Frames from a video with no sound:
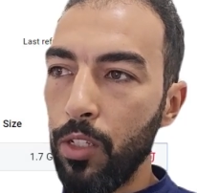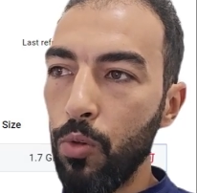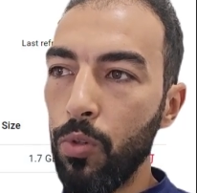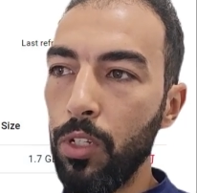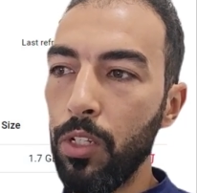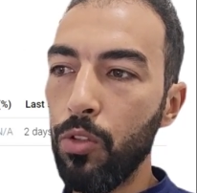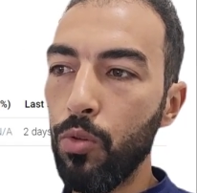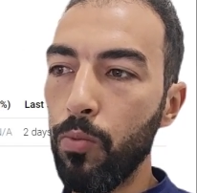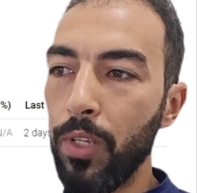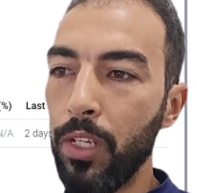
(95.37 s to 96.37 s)
You need
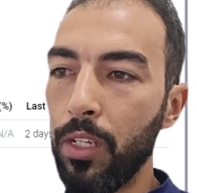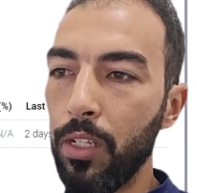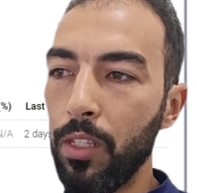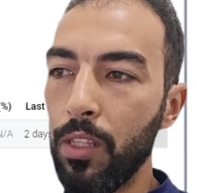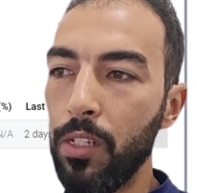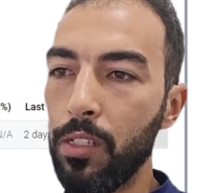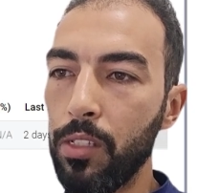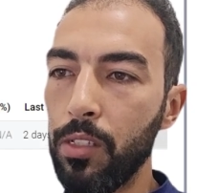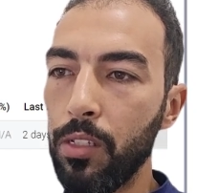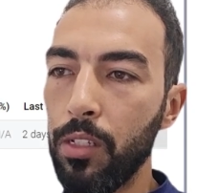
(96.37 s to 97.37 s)
to make
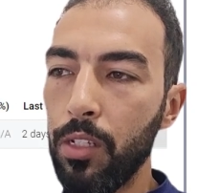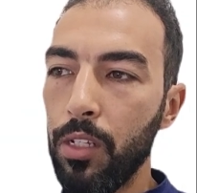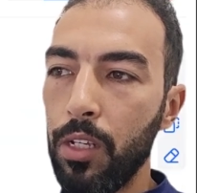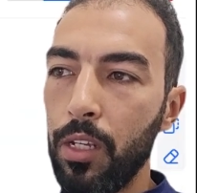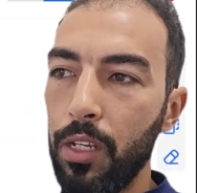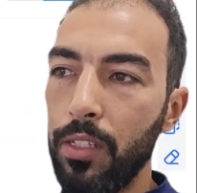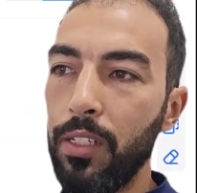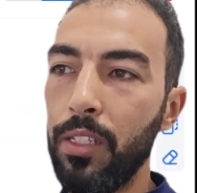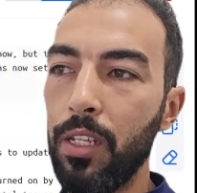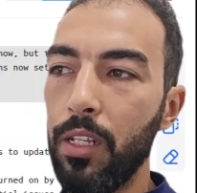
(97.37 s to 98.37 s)
this
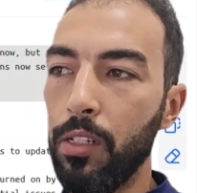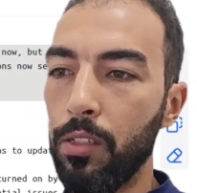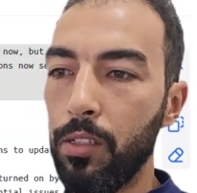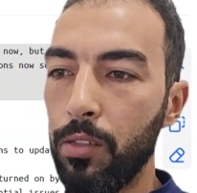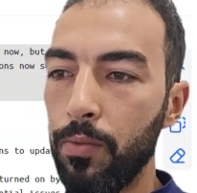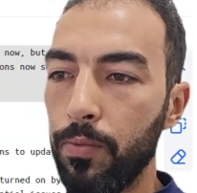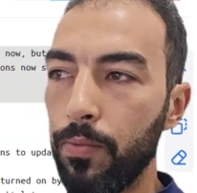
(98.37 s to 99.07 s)
details.